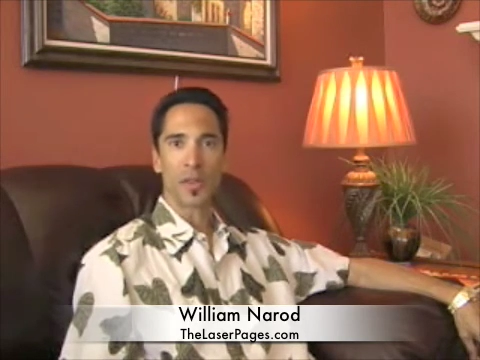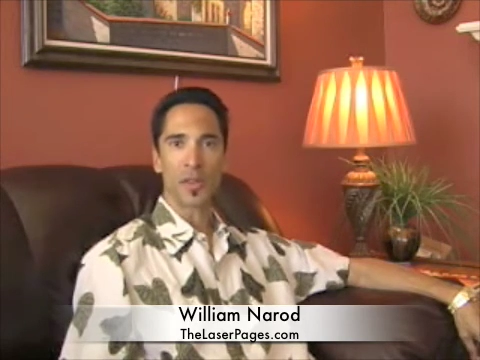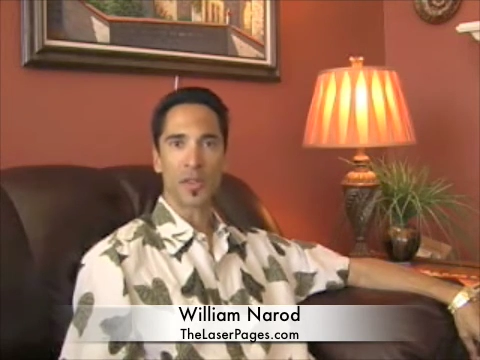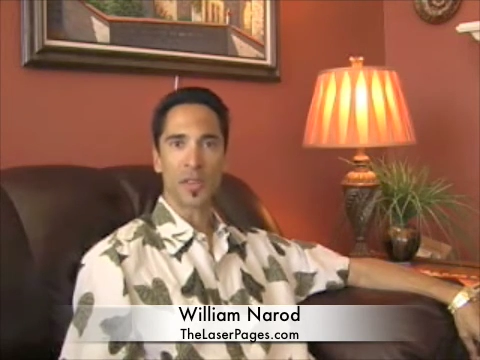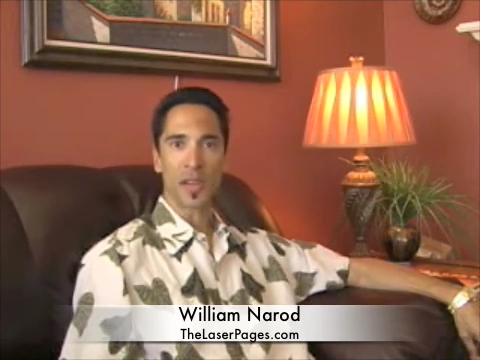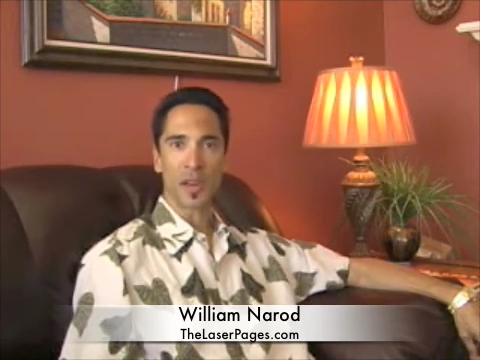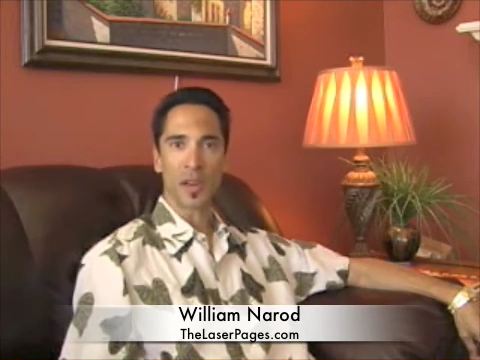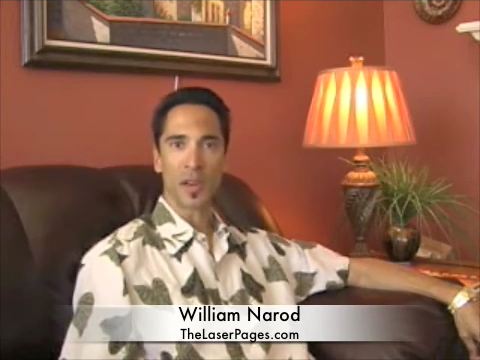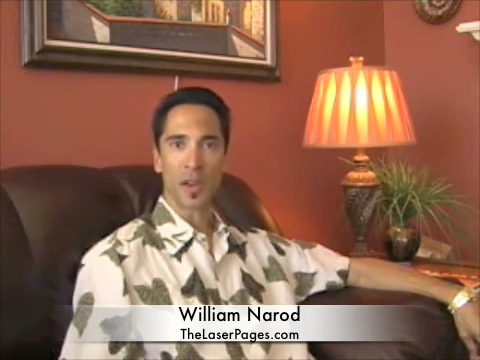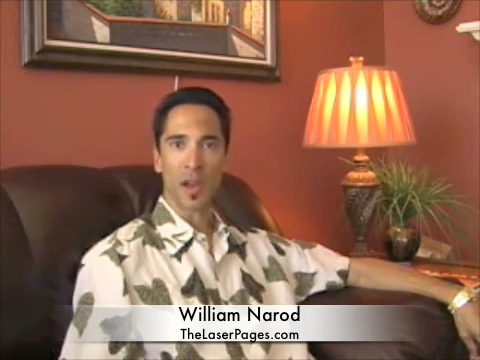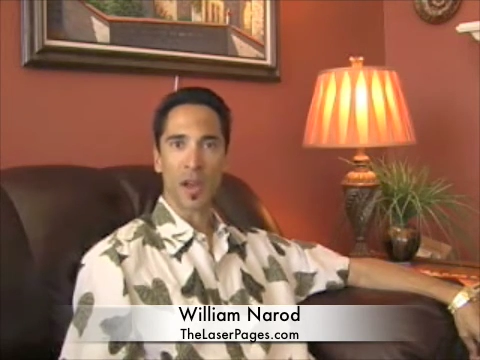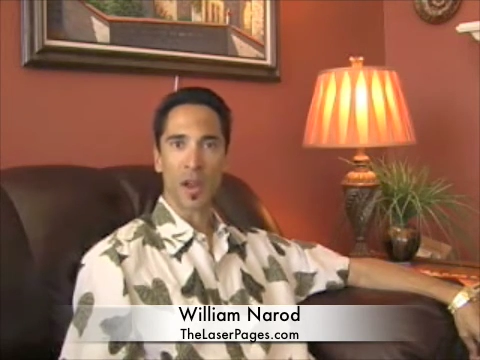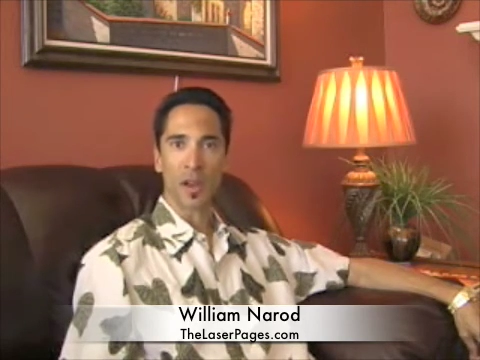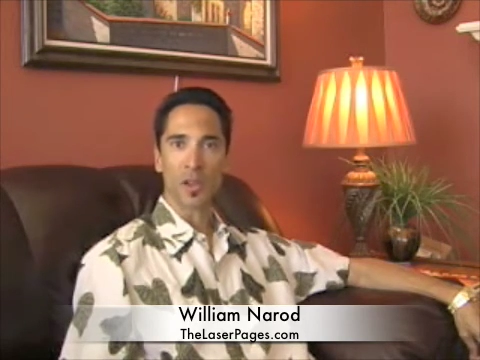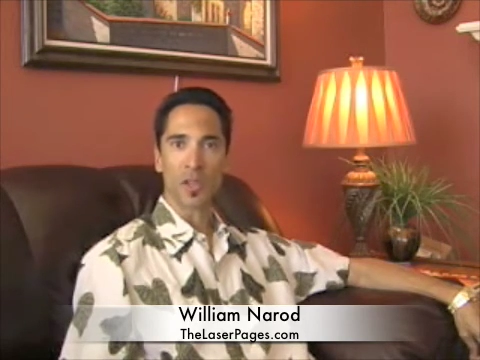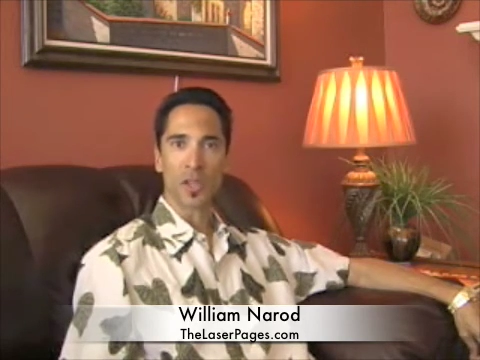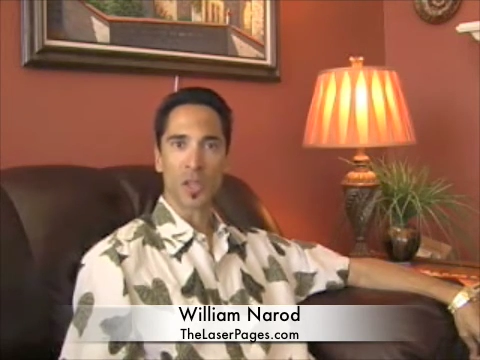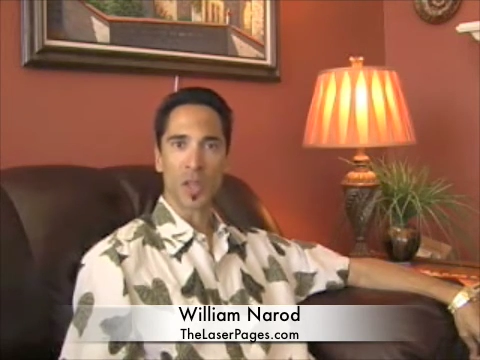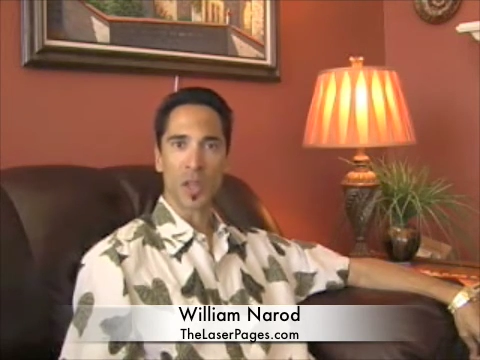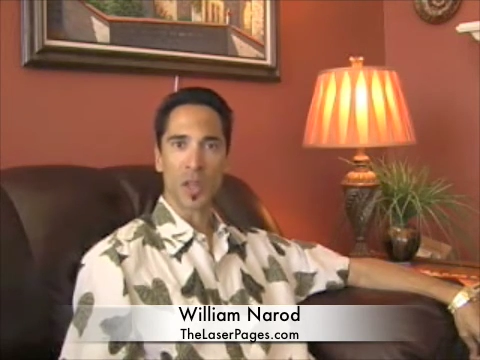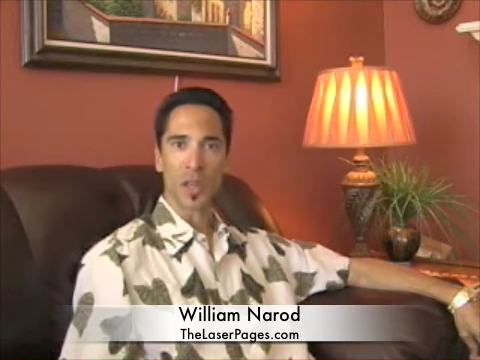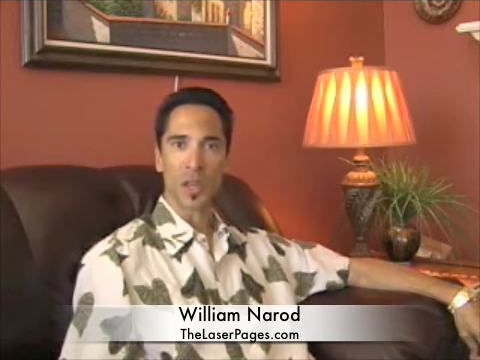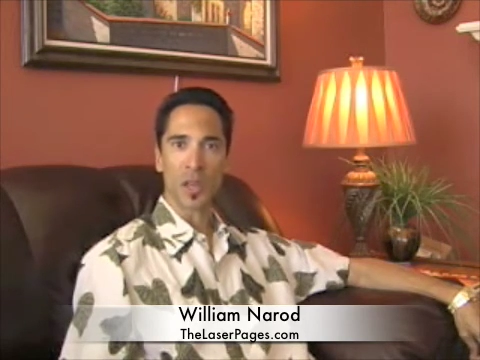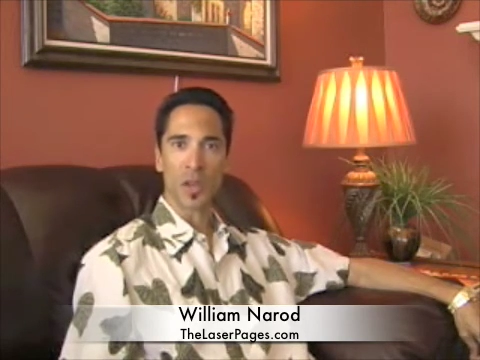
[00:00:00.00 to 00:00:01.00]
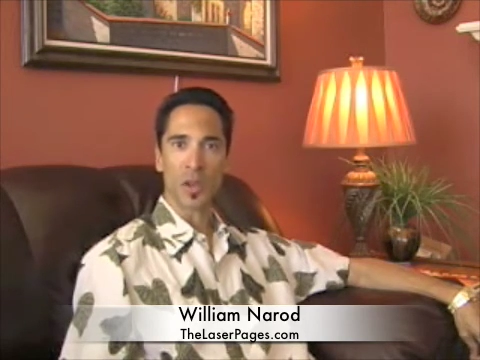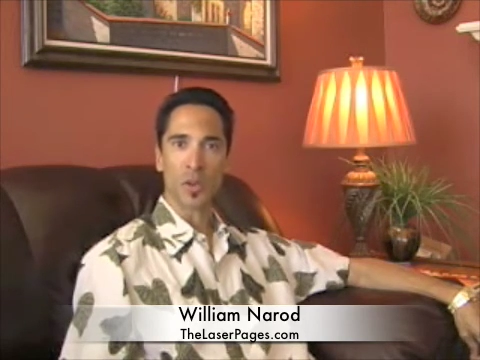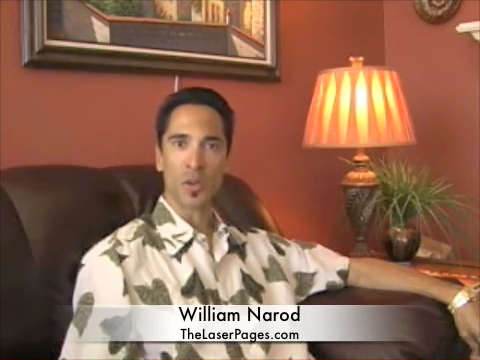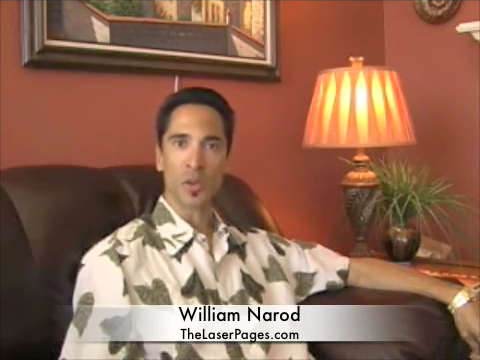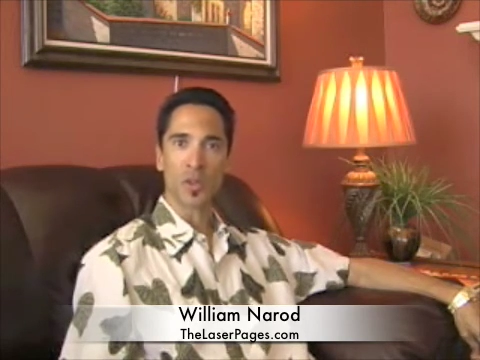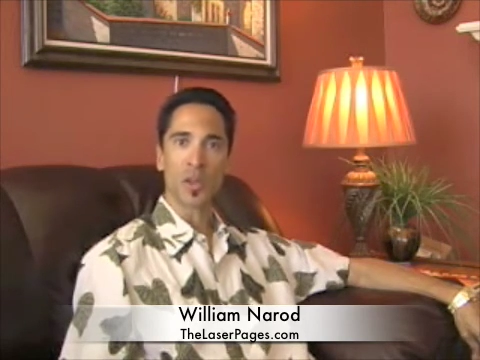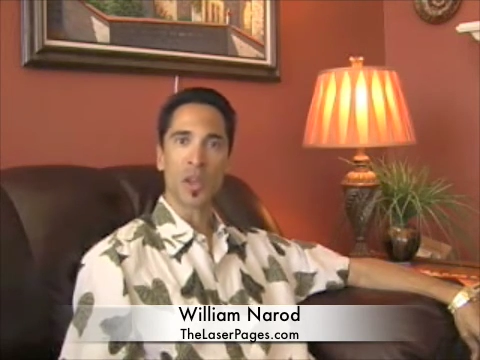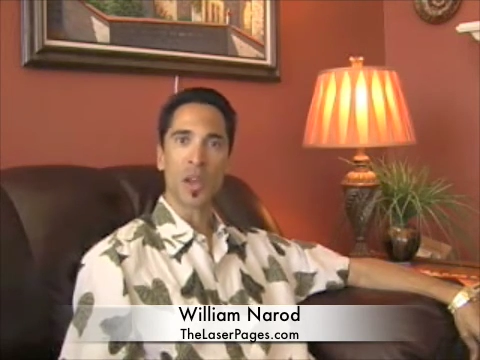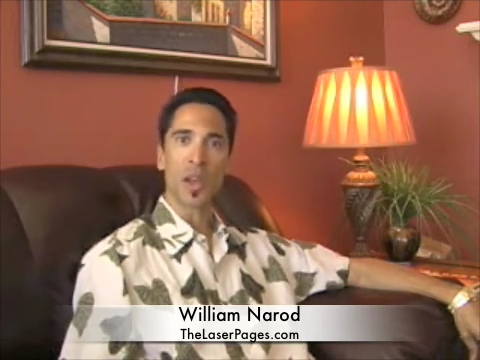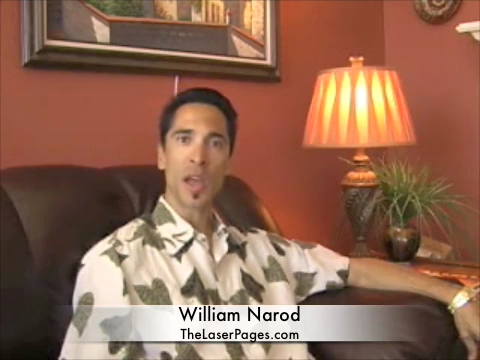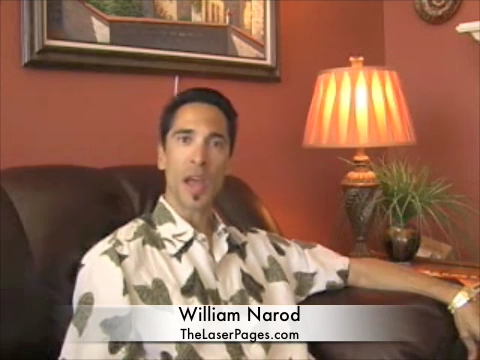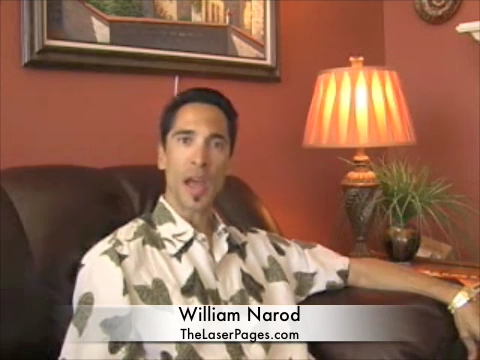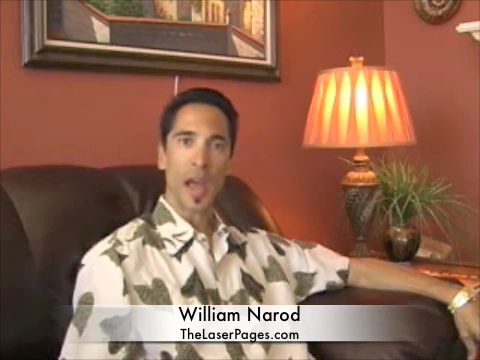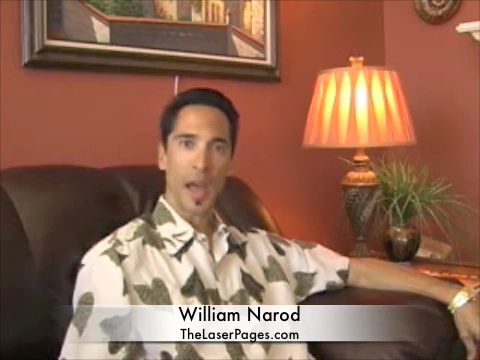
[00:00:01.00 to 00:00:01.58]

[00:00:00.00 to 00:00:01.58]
the technology they use,